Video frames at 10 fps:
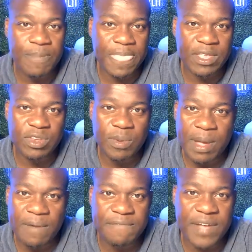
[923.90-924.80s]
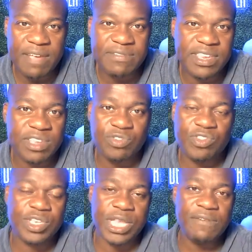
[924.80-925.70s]
So about 5, 6, or
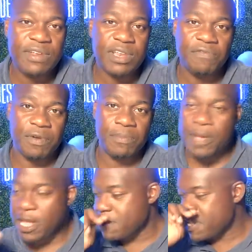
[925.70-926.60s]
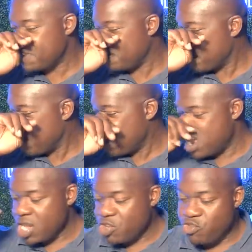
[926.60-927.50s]
7 different payments
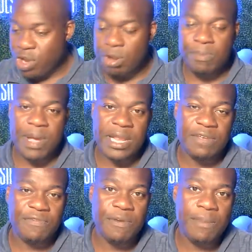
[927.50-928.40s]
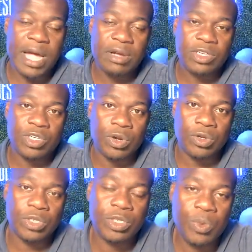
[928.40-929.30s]
triggered by different
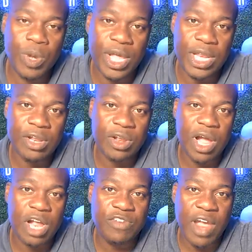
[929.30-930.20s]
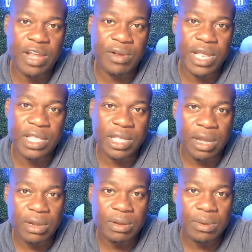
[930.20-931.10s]
milestones when the contractor get
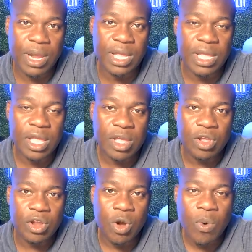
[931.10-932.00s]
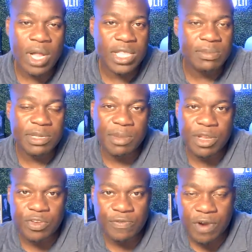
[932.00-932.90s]
there, right? You don't want them to be
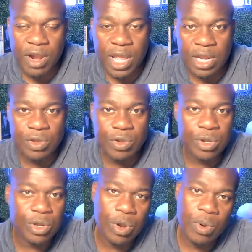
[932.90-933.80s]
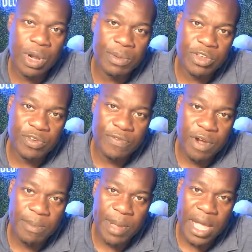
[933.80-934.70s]
too far ahead of you, and you don't want to be too
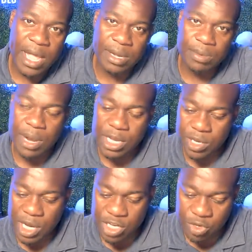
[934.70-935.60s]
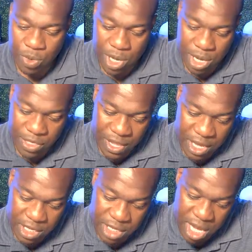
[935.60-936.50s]
far behind, right? So that's just one of the
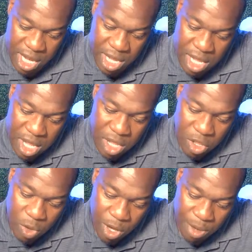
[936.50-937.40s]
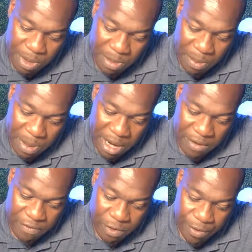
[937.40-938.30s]
things that you want to be
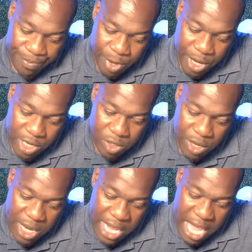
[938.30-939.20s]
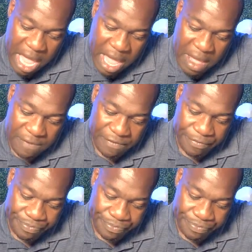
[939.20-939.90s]
prepared for, right? Do they have